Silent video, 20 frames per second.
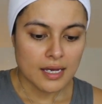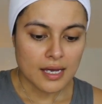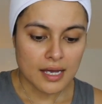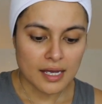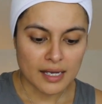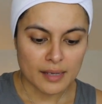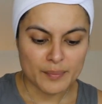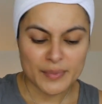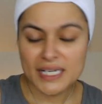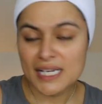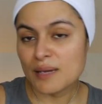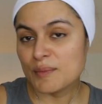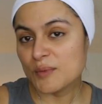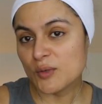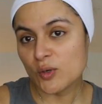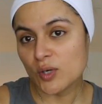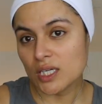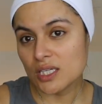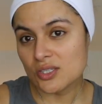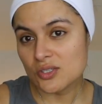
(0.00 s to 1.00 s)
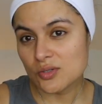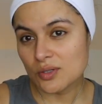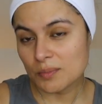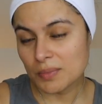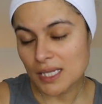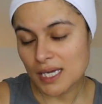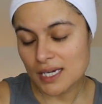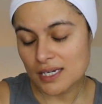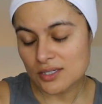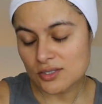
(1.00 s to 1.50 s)
Um, but I am going to
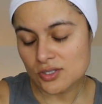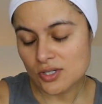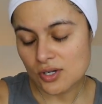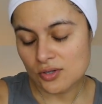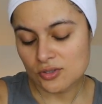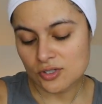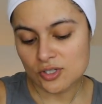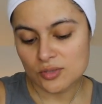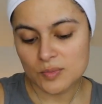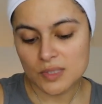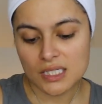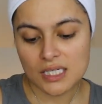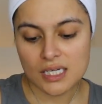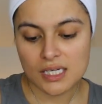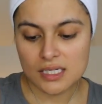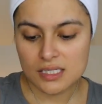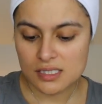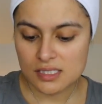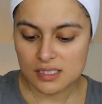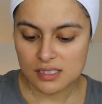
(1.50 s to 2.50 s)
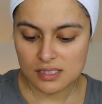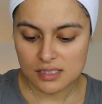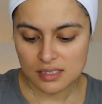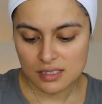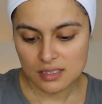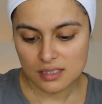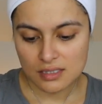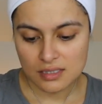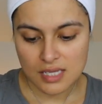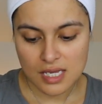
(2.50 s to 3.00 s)
apply a toner
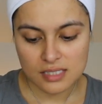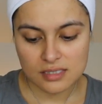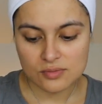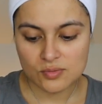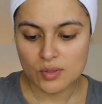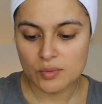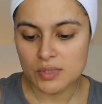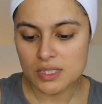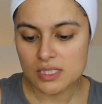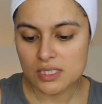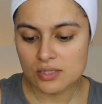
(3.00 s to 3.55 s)
because that's what we